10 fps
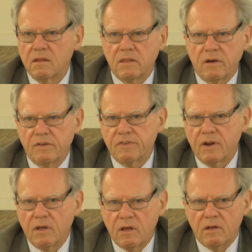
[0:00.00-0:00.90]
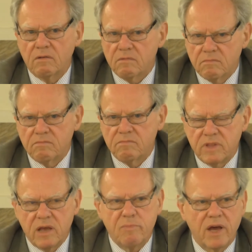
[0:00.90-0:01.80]
There is a
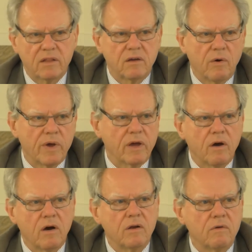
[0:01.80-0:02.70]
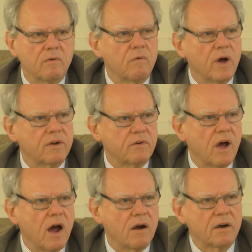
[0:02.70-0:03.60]
debate going on, what
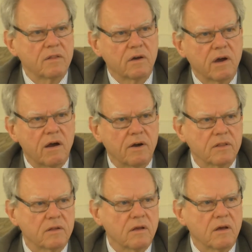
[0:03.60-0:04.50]
are the current